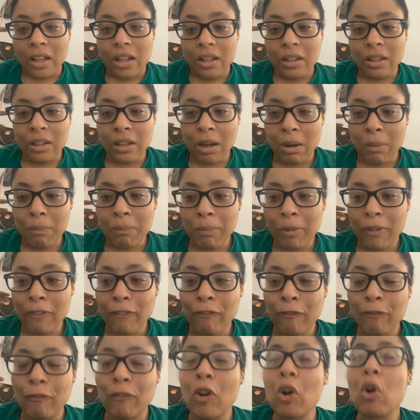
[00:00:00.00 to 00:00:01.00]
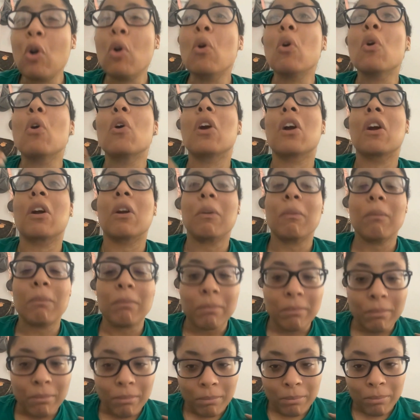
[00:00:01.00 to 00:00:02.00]
Number four,
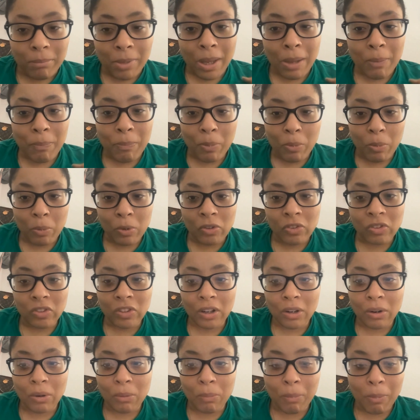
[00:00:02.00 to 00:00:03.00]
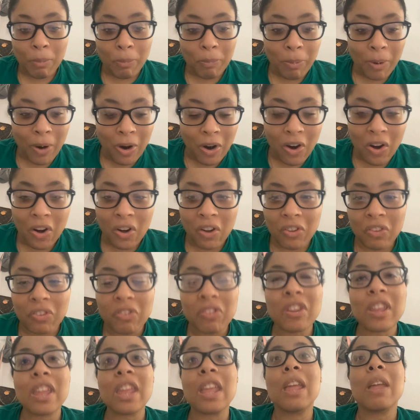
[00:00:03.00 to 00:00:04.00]
people with cerebral
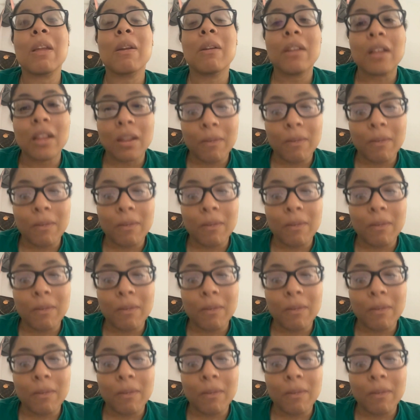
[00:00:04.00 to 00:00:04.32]
palsy.